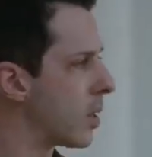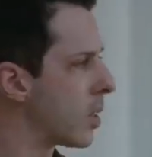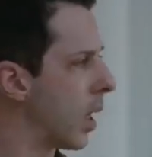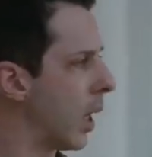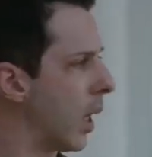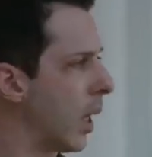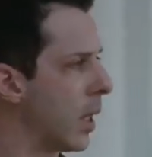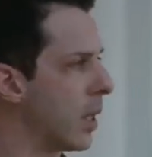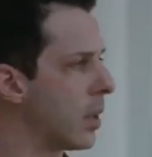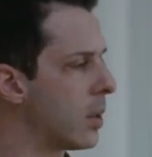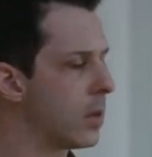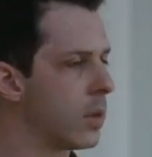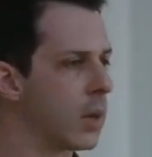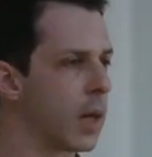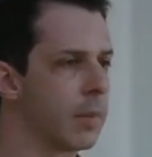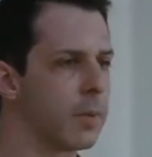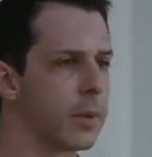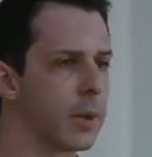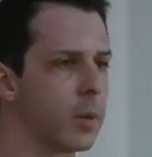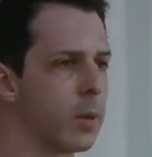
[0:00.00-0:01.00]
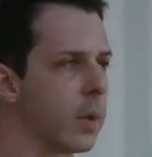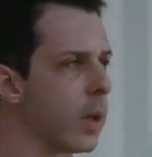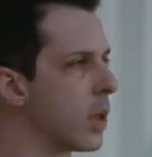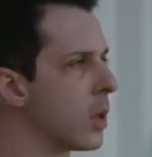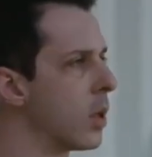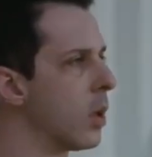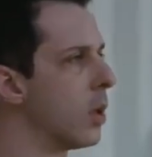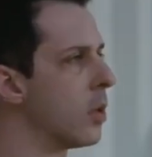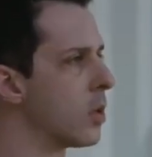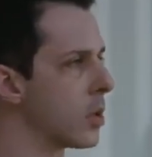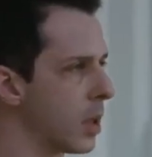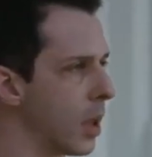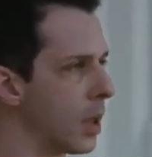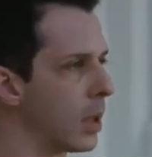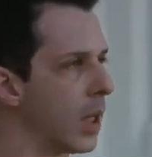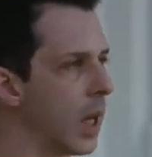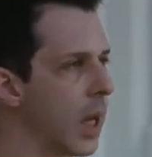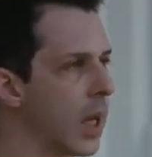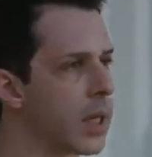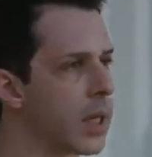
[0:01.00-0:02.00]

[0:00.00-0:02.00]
nice like, height, you got big windows, a lot of